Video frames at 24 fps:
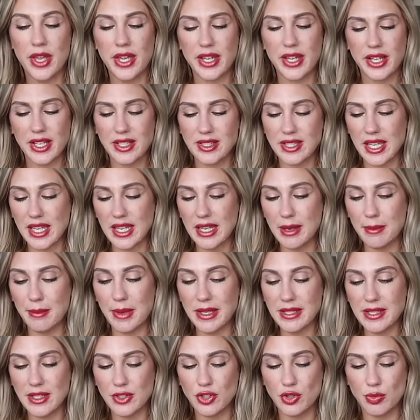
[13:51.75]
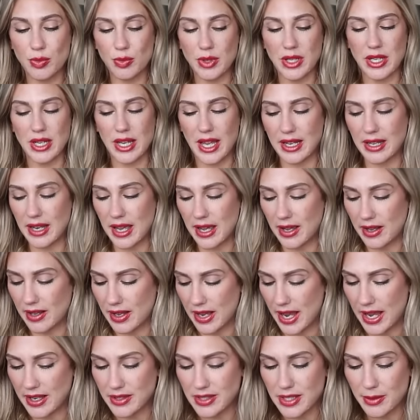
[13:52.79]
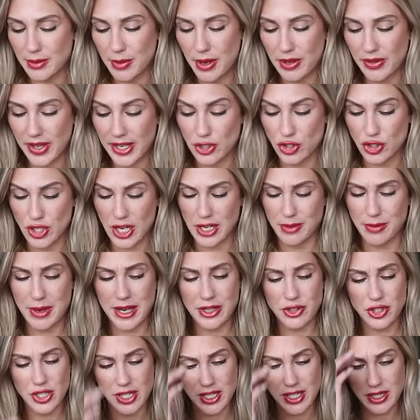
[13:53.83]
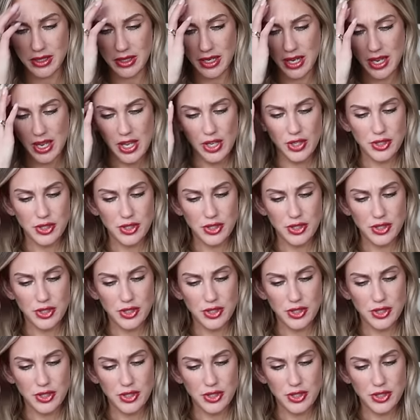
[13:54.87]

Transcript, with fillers: because they messaged me and asked about like shade matching